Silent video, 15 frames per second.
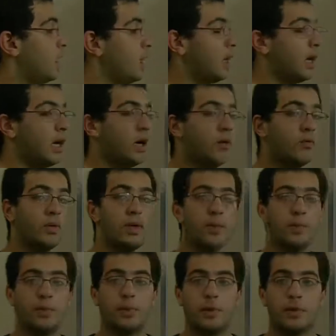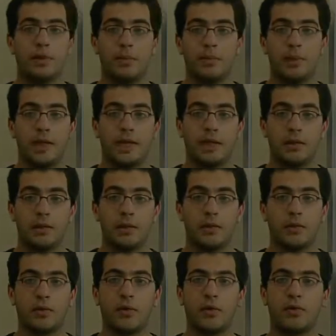Uh, we put the black
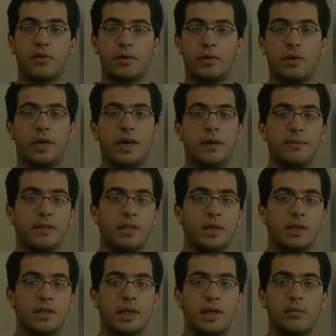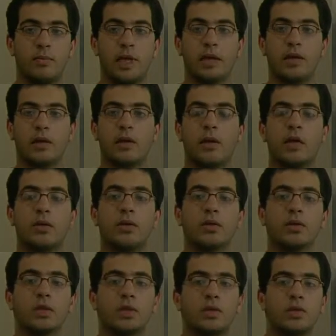cloth over the upside down beaker in
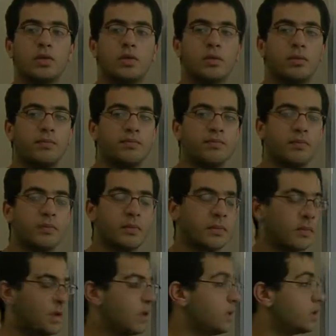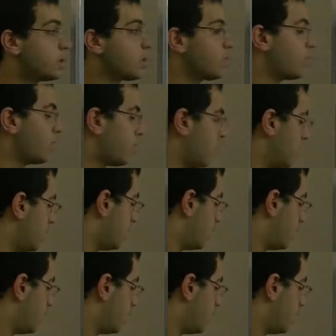order to ensure